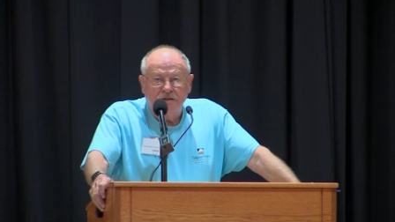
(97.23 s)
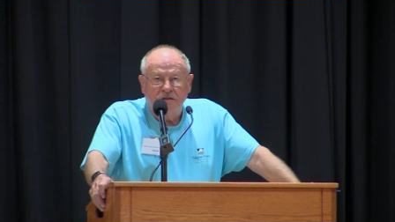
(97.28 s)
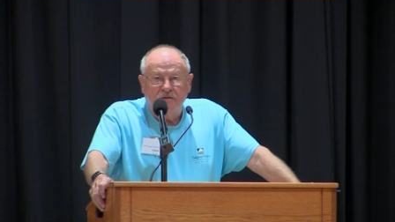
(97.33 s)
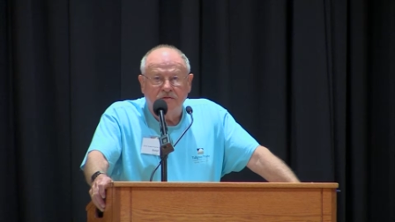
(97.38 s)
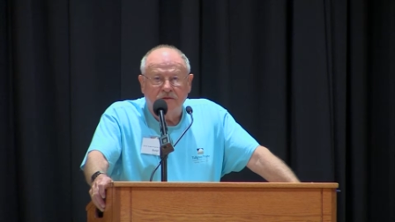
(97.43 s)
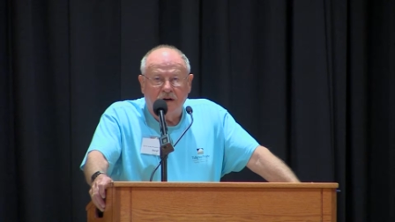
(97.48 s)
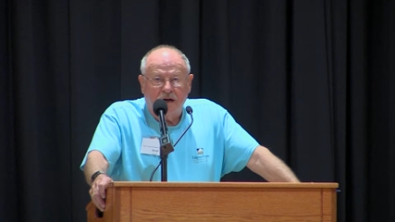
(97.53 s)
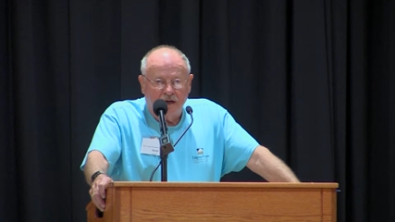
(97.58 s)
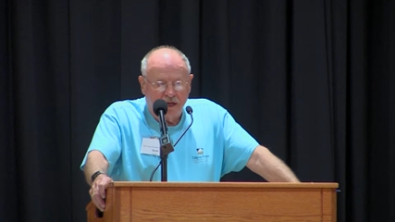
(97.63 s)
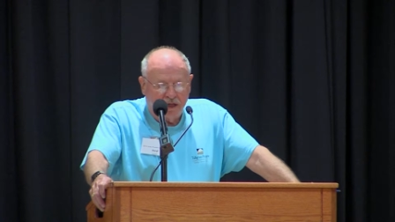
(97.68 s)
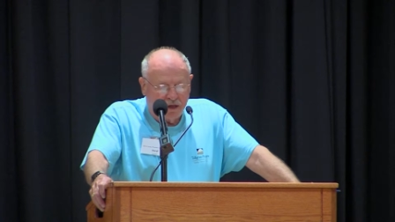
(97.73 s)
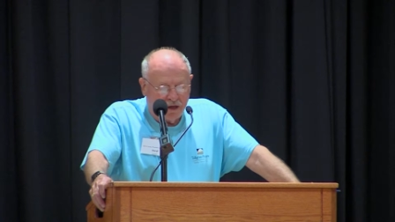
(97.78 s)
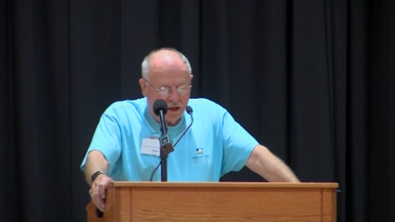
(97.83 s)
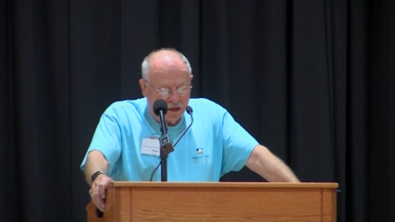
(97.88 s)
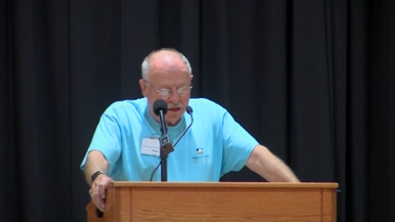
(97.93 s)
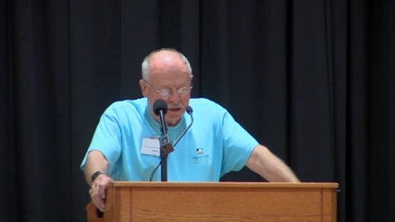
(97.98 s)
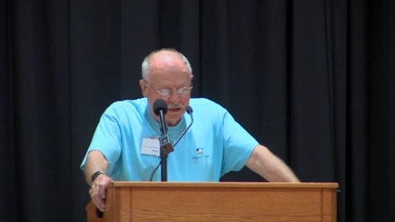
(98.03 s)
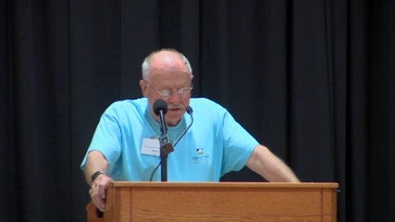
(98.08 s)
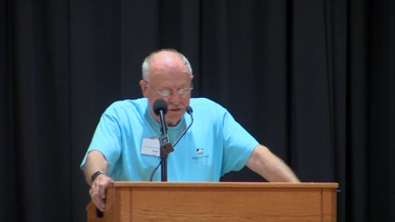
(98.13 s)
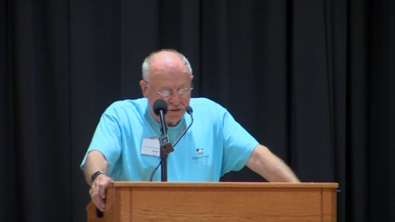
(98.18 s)
and fire
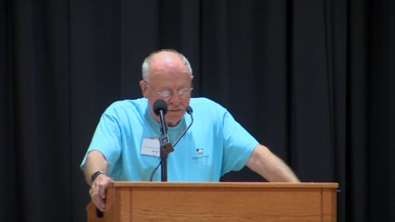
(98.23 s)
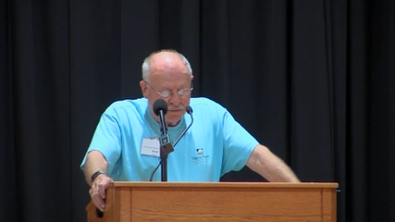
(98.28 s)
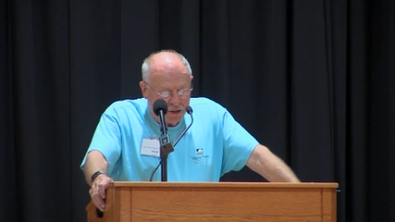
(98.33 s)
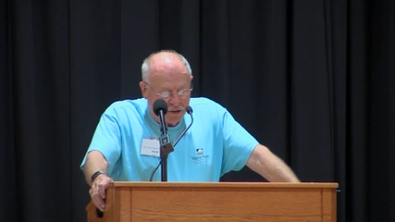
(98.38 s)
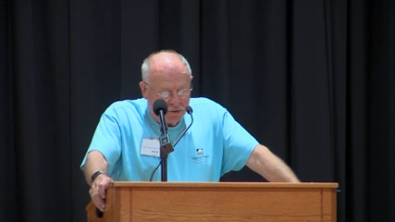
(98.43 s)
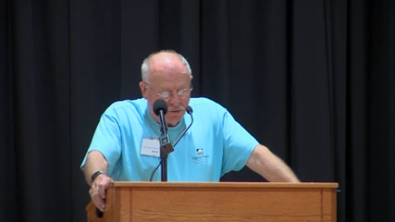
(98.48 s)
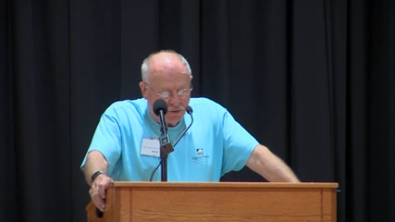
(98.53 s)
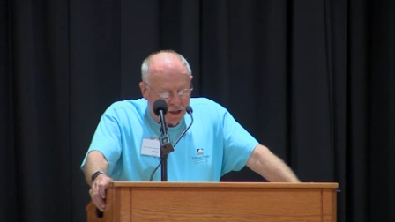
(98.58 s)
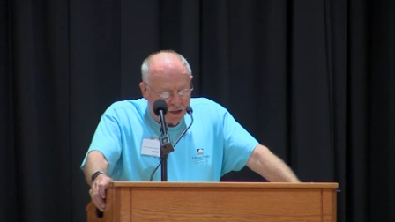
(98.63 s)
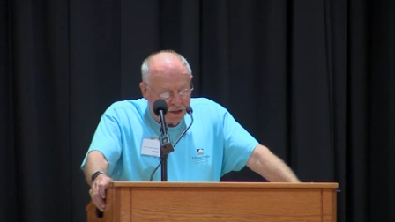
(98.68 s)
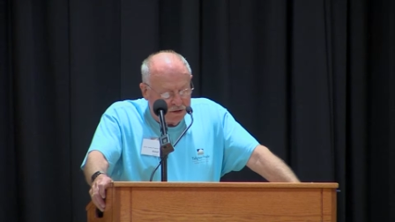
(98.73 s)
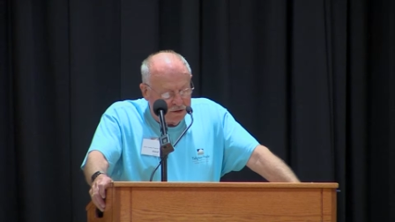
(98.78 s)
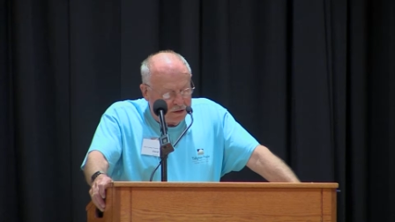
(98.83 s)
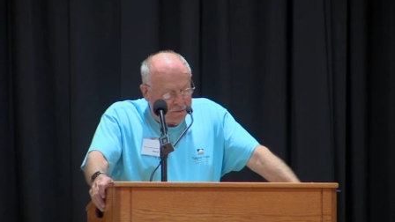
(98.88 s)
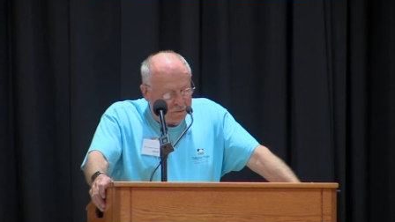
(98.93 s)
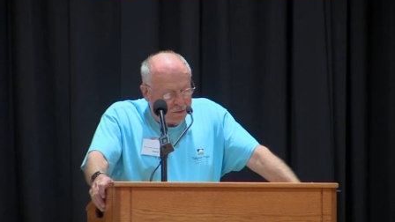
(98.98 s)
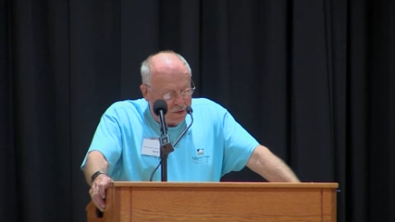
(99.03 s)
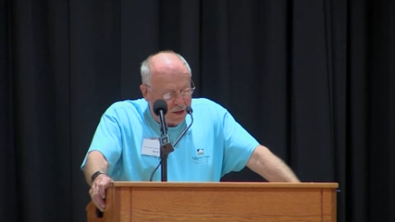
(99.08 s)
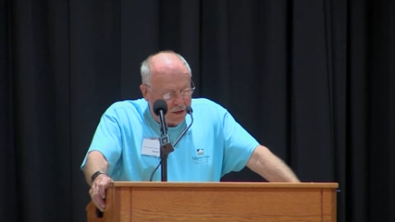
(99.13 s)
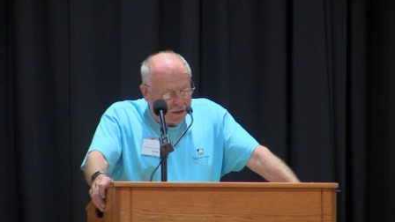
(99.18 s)
ecology of the Midwestern
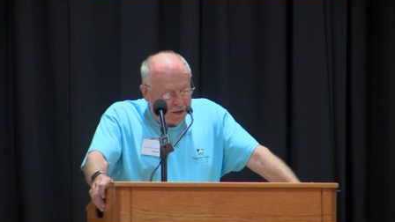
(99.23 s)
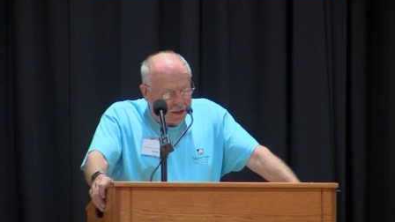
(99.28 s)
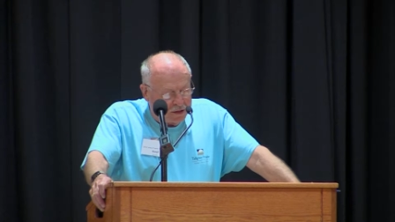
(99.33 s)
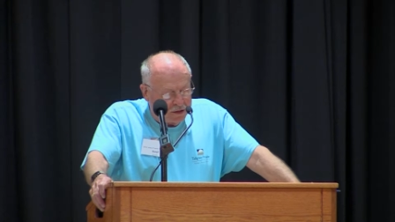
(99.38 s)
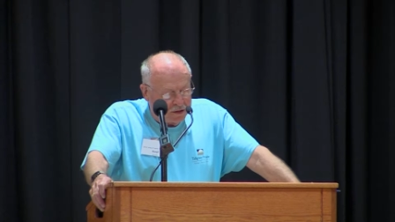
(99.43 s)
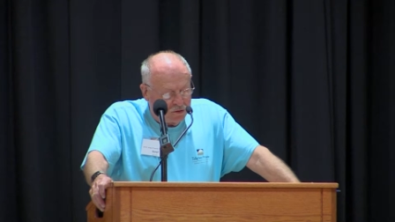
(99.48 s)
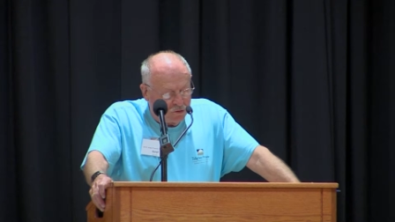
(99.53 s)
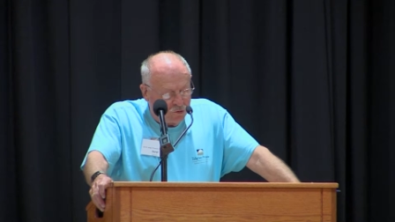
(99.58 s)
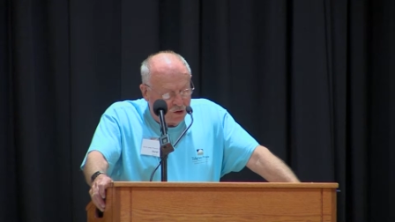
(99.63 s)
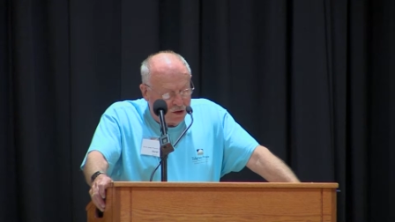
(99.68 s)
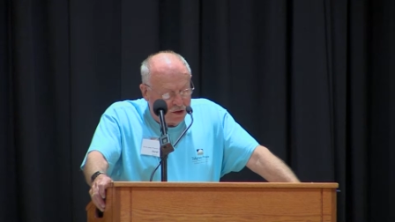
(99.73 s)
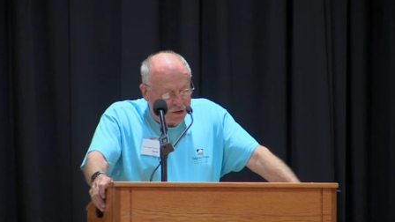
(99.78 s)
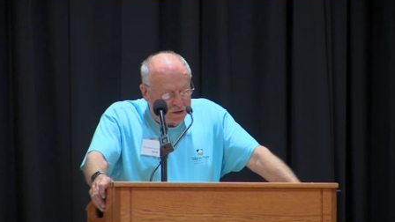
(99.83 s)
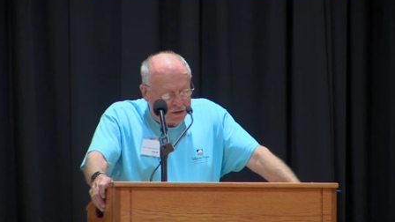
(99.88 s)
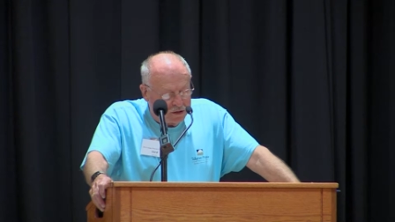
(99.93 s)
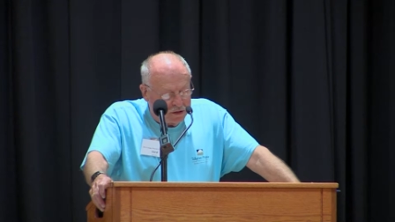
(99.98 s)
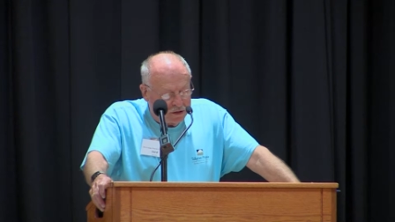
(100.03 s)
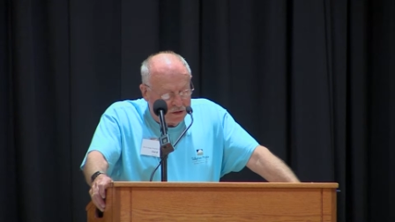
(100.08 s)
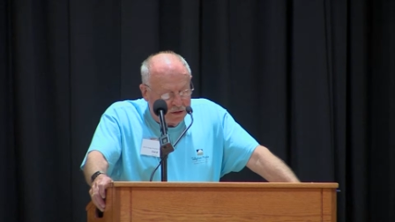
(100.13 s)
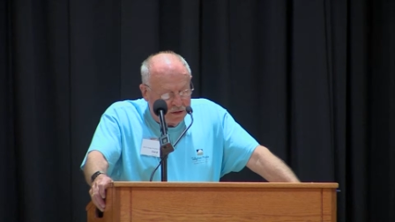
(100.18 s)
prairies and
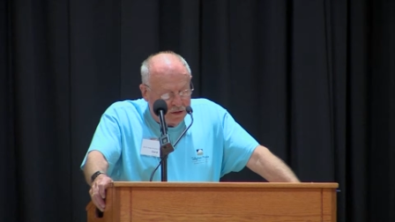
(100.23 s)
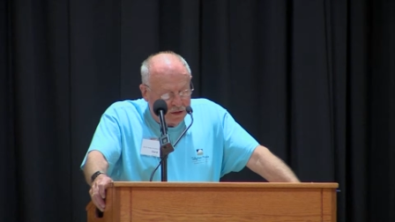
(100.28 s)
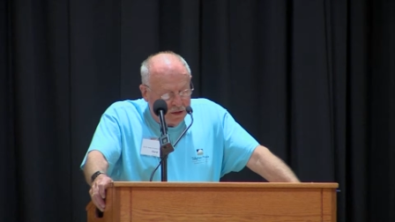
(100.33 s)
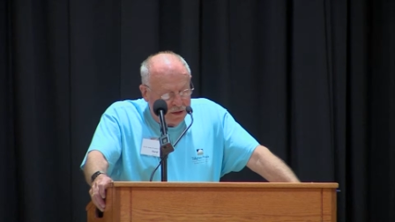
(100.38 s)
woodlands,